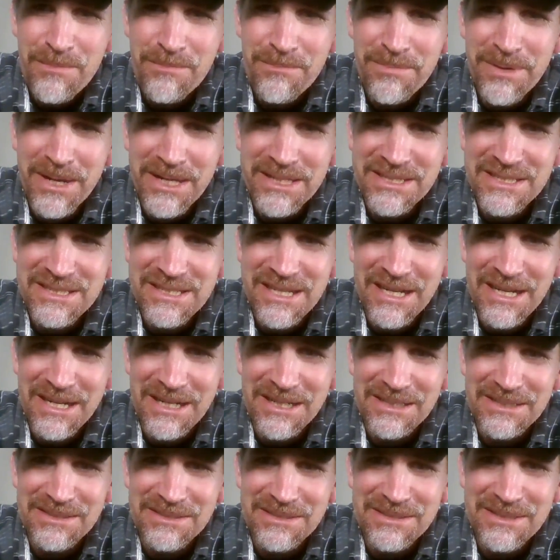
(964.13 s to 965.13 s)
But
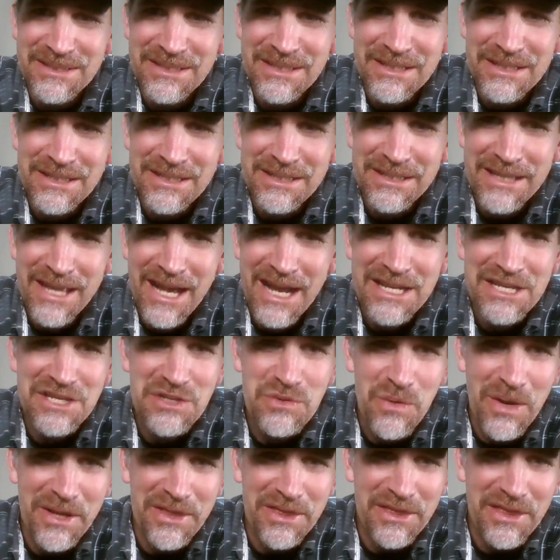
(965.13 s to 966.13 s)
uh, that
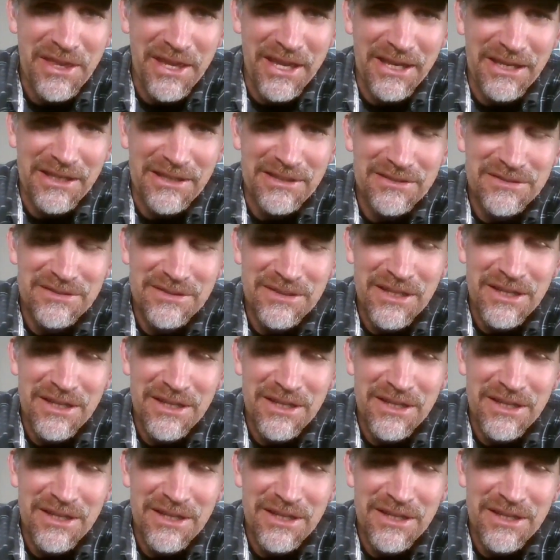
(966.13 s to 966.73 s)
is one thing.